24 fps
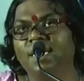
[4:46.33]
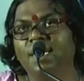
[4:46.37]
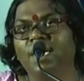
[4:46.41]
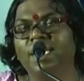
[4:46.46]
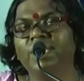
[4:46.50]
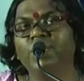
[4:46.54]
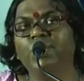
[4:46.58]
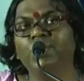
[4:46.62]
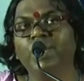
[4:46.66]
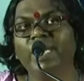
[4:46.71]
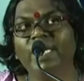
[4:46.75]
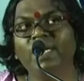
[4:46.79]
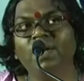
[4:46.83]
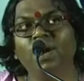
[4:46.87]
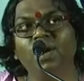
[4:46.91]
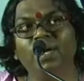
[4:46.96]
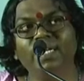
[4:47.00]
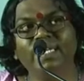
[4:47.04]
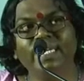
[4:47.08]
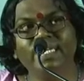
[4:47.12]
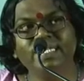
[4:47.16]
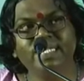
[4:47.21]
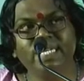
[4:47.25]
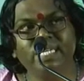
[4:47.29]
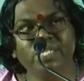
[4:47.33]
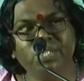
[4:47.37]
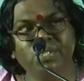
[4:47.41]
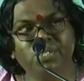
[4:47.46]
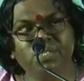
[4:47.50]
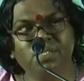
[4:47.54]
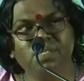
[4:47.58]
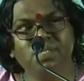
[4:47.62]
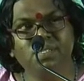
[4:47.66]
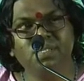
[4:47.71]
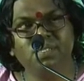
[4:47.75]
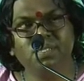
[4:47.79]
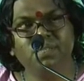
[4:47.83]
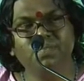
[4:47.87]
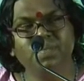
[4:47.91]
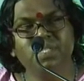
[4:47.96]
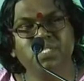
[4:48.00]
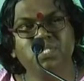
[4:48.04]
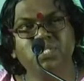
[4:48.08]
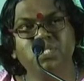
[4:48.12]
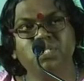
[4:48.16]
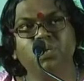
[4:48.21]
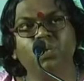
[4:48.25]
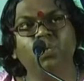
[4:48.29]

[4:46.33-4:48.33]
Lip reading: a unique organization which